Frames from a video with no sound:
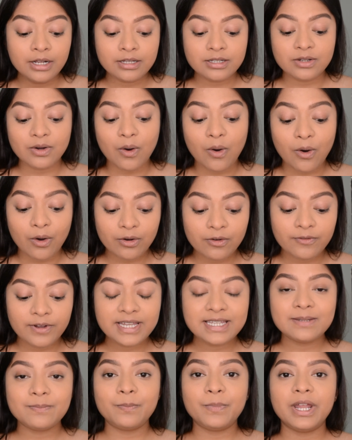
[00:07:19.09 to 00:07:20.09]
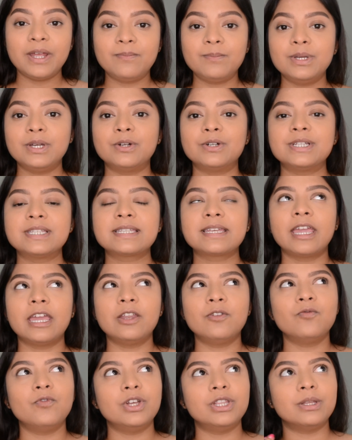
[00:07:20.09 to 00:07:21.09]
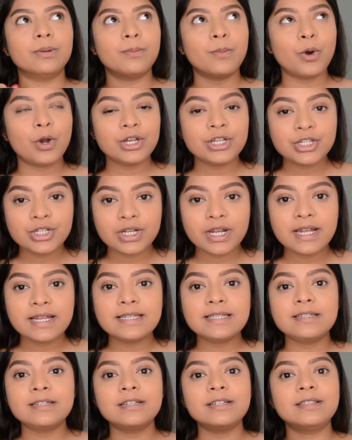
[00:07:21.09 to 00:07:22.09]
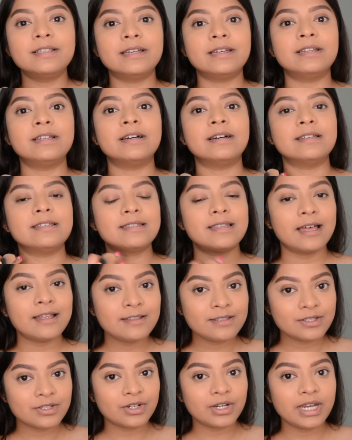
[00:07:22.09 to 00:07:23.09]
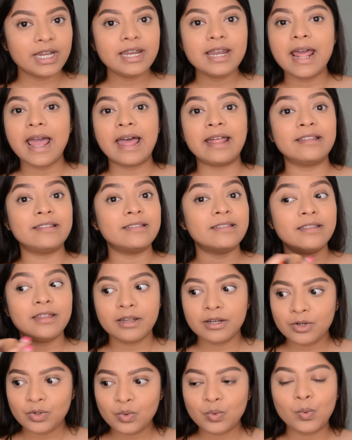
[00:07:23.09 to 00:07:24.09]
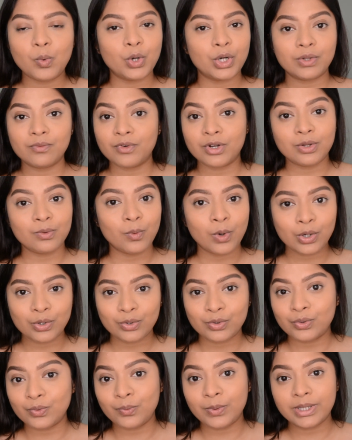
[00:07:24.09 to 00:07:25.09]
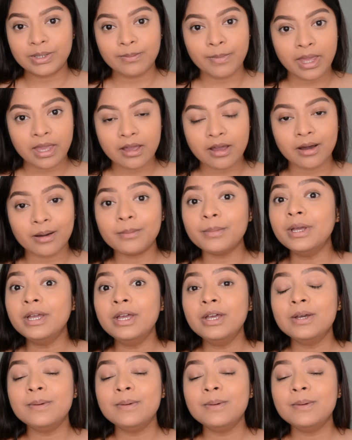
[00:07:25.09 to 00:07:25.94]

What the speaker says: So always prep your skin with a moisturizer, then a sunscreen, and then do whatever you want to do with makeup.